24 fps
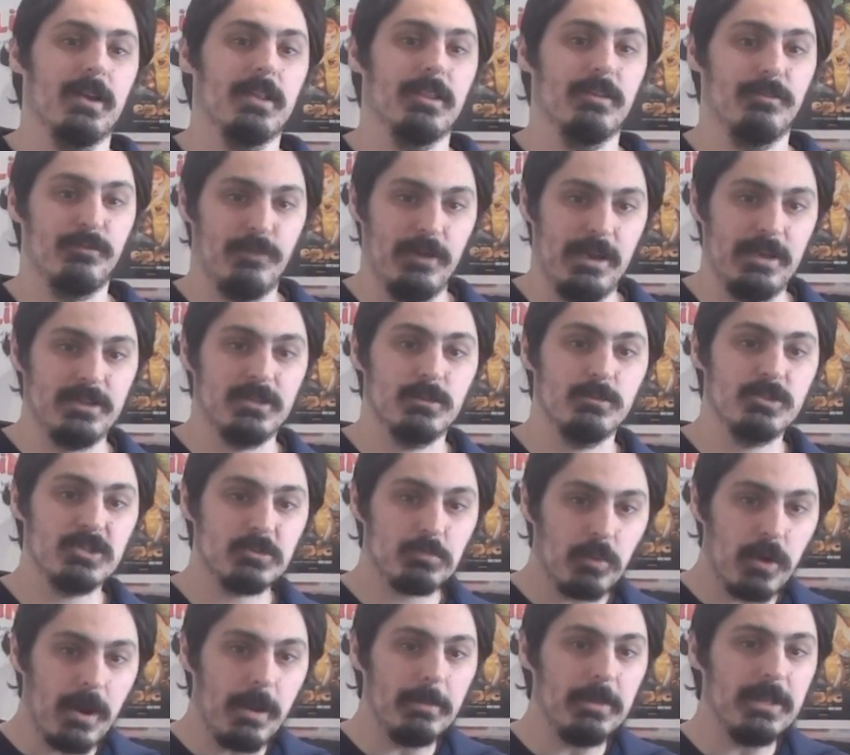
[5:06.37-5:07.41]
The Phantom is
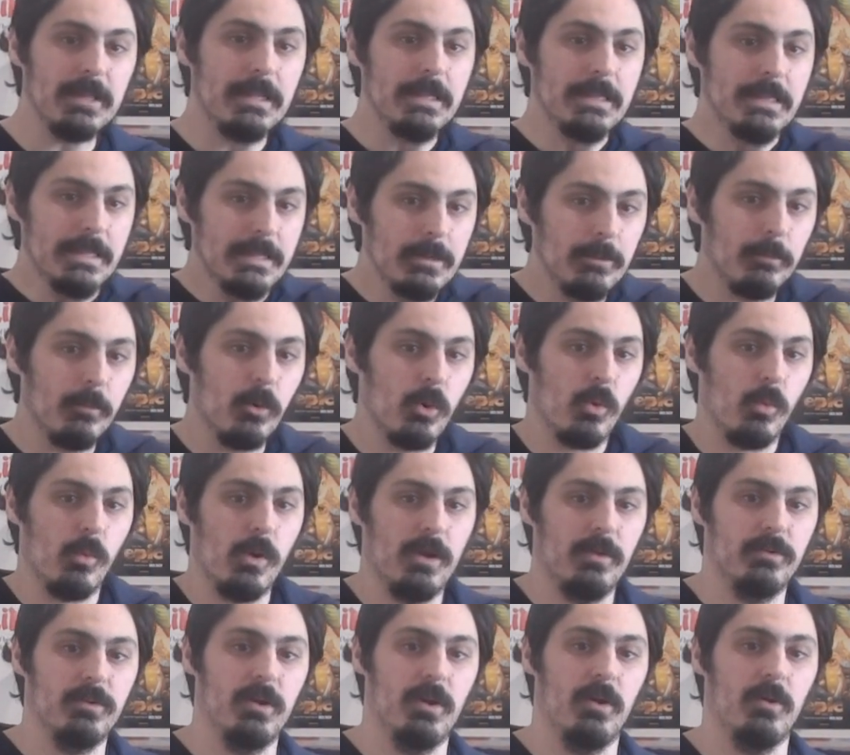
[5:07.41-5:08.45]
probably a little more
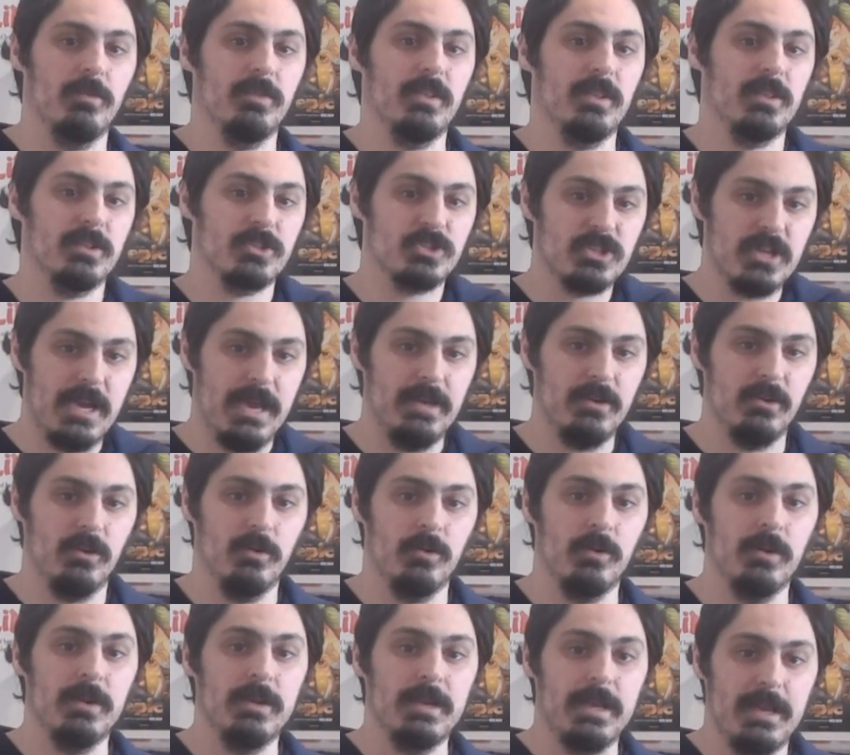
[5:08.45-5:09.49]
well-known than The
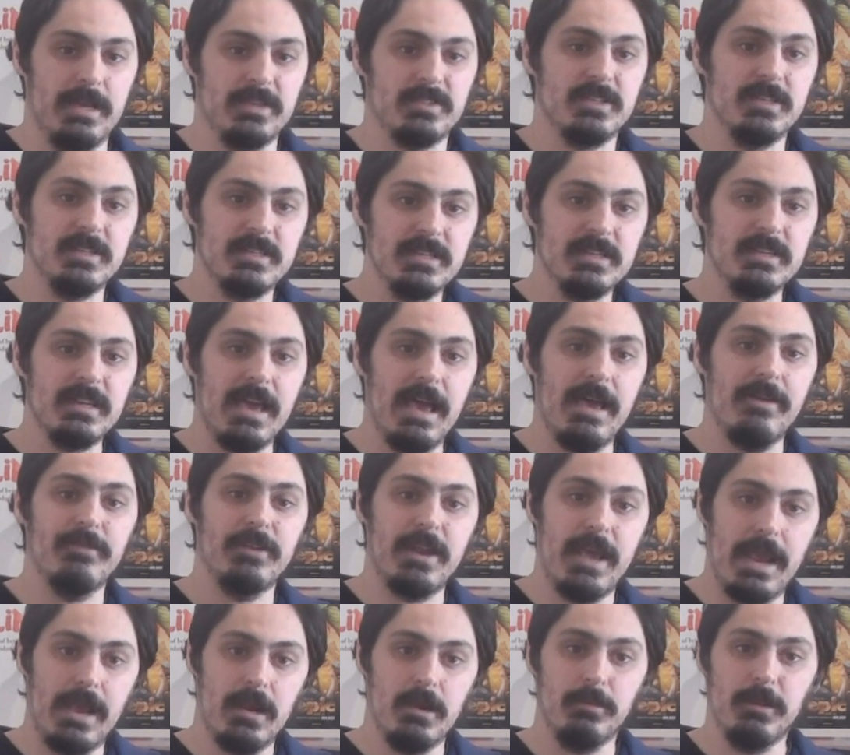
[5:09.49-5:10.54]
Shadow, as he did have
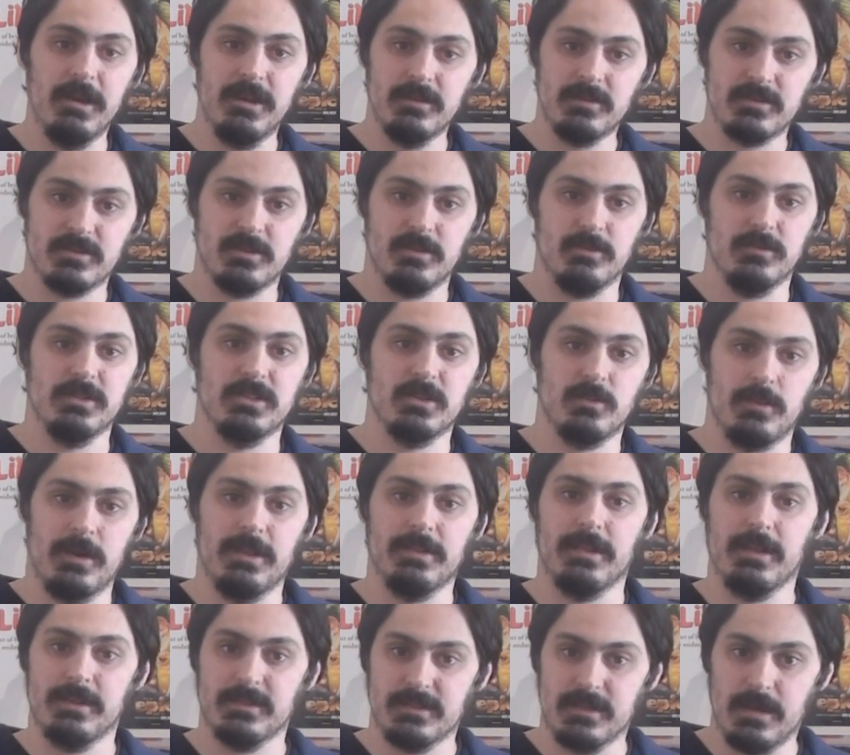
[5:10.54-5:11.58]
an animated series
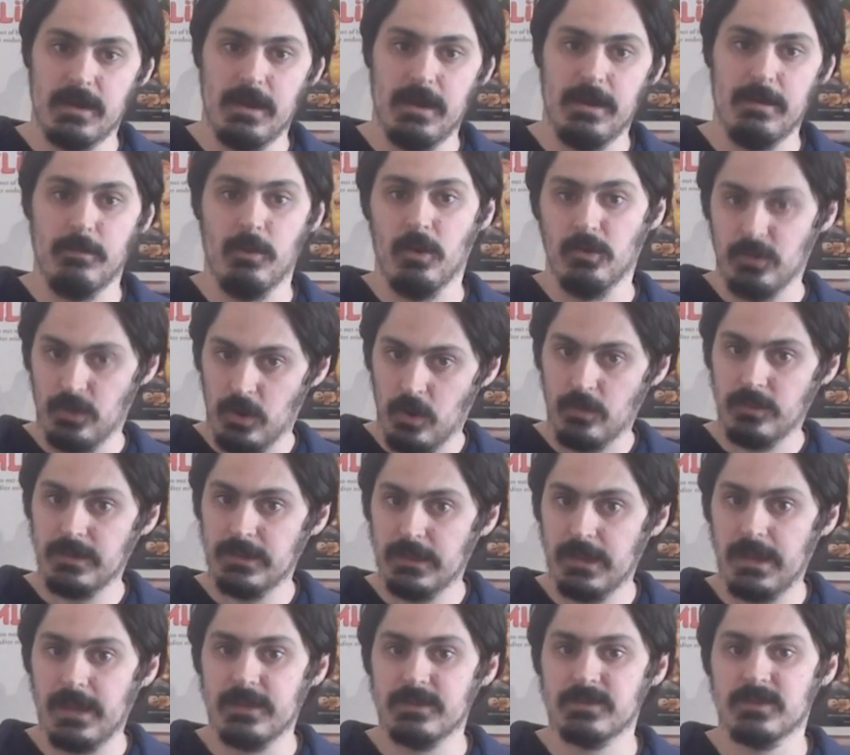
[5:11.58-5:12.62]
around that time, although only
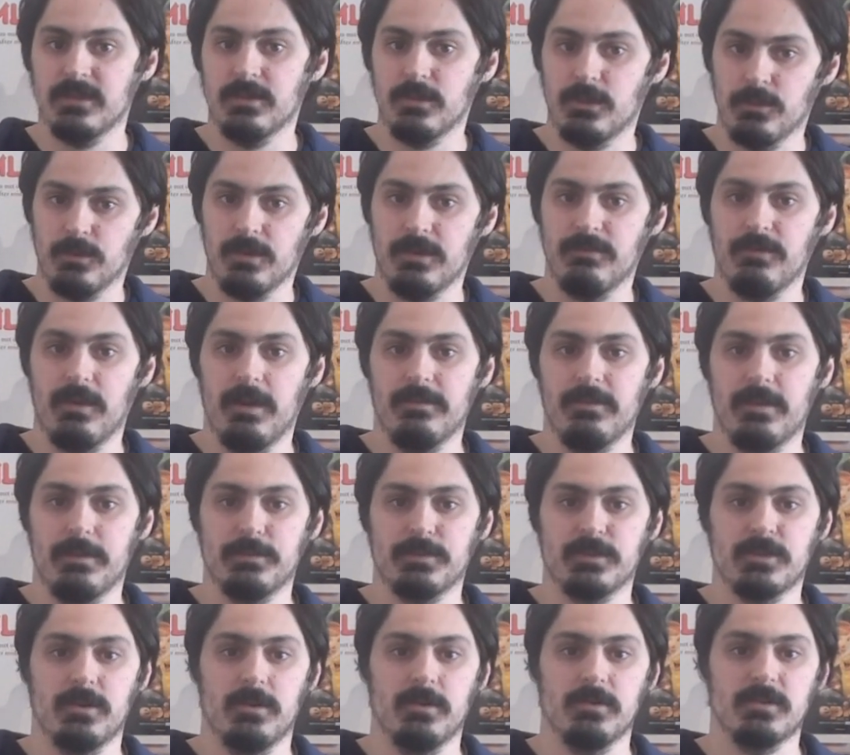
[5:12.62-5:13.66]
lasted 35
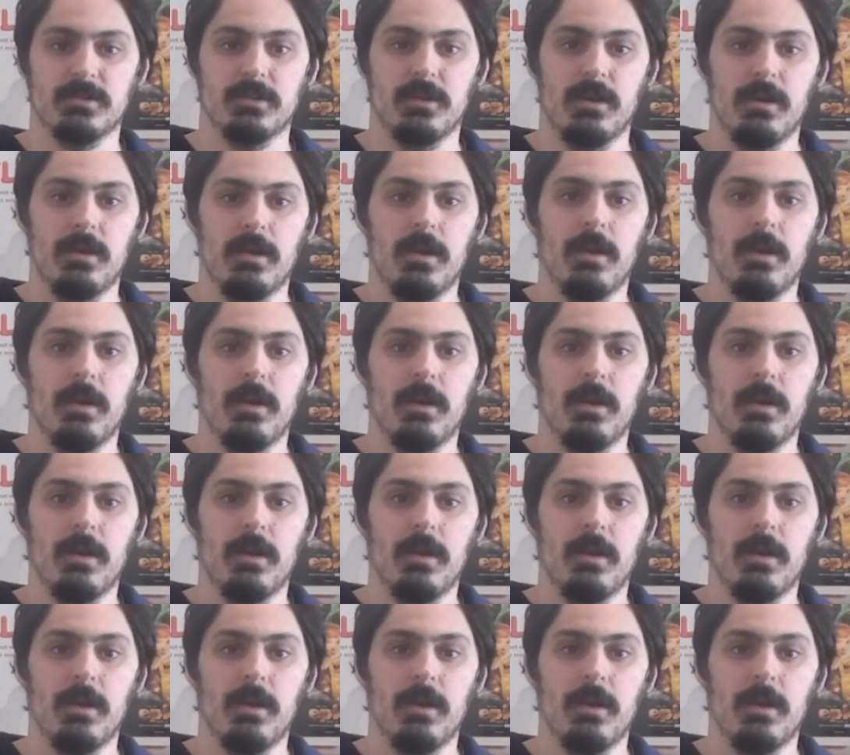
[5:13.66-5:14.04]
episodes.